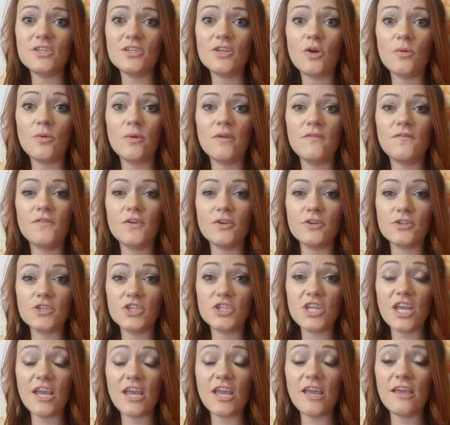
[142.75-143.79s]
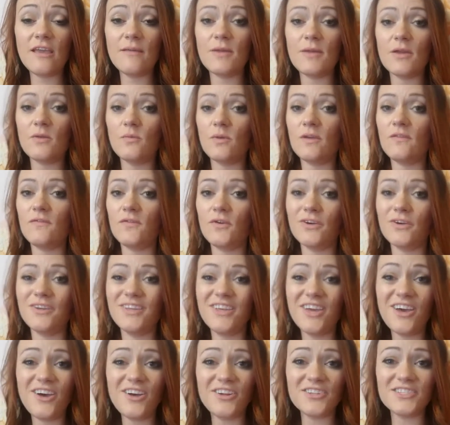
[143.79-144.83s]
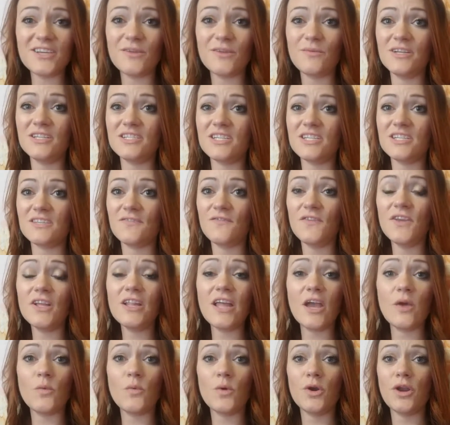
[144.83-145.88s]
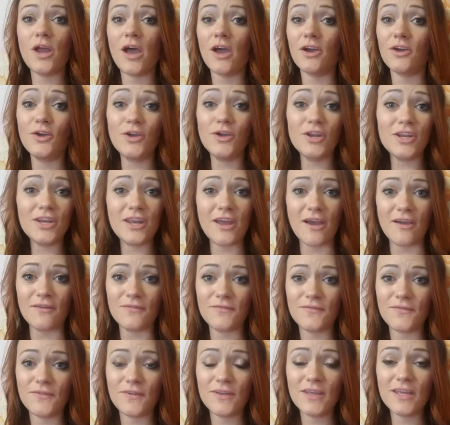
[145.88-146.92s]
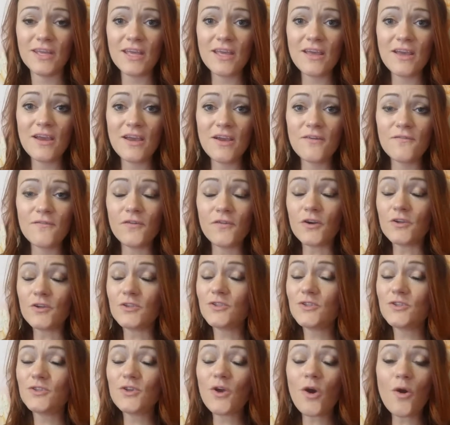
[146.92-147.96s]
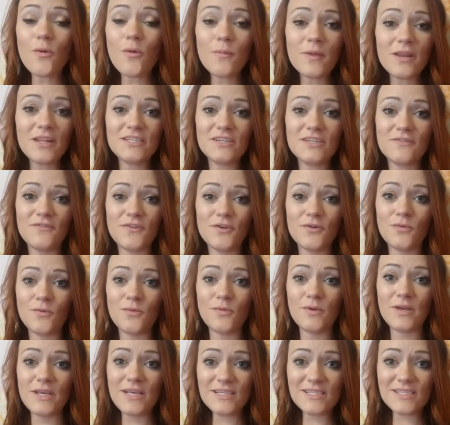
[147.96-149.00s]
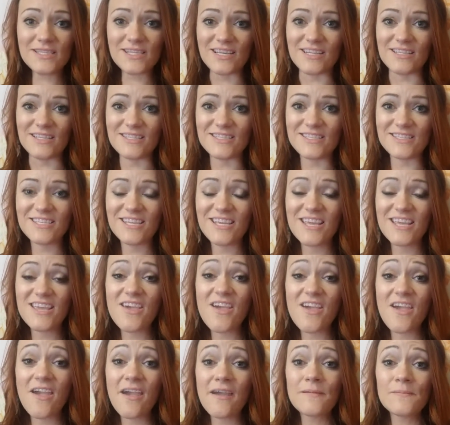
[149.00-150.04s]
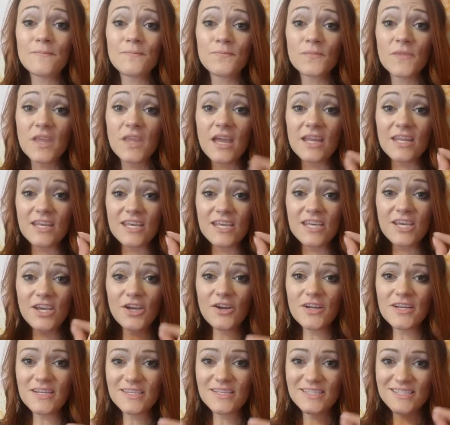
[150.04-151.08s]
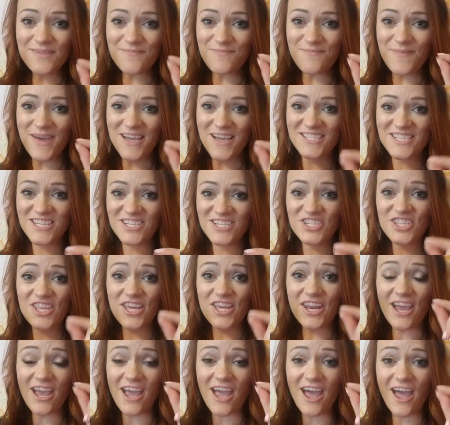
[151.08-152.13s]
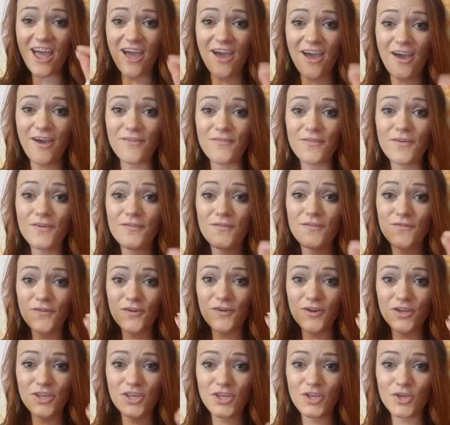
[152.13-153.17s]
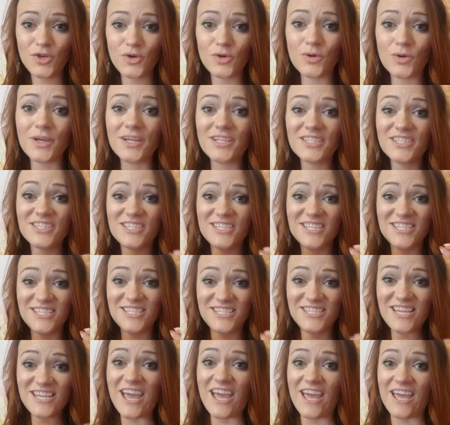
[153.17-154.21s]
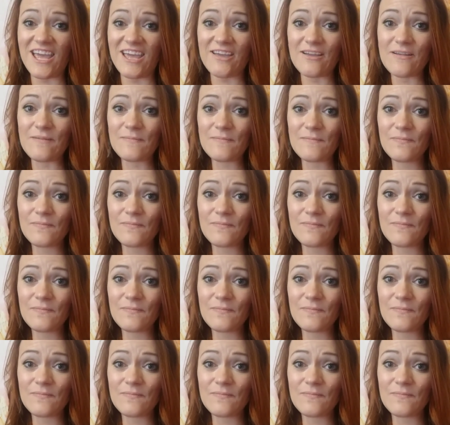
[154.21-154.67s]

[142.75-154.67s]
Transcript: You know, we feel shame and we feel guilt and we just feel like we're not good enough for so many different reasons. And here is the message that I have for you today.